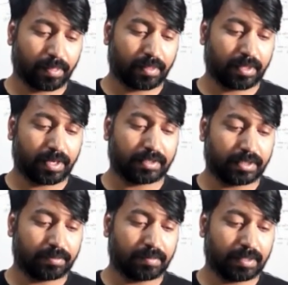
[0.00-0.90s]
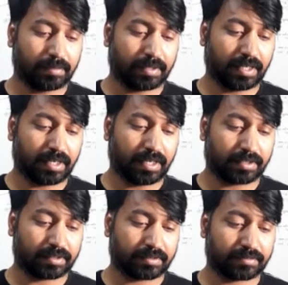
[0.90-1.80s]
and that should be multiplied with
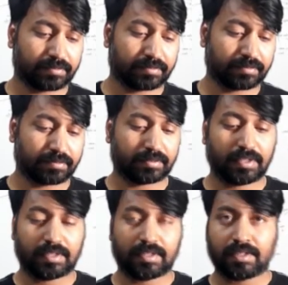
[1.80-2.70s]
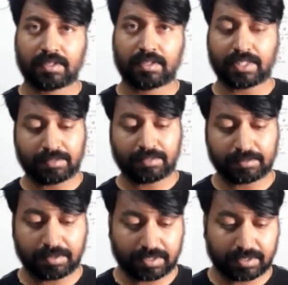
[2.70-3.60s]
100. Okay, let me
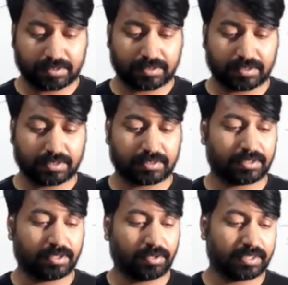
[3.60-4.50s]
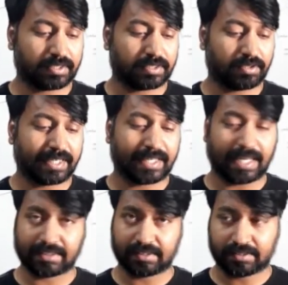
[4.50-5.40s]
simplify this. This 0 and this 0 get
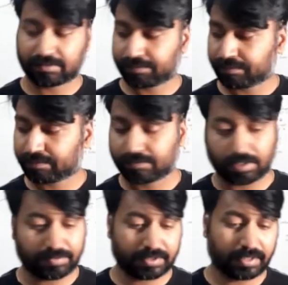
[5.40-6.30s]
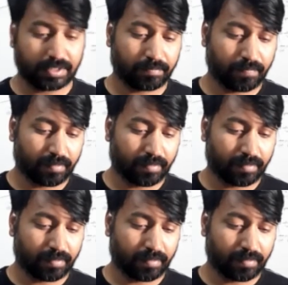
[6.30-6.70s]
cancelled, obviously.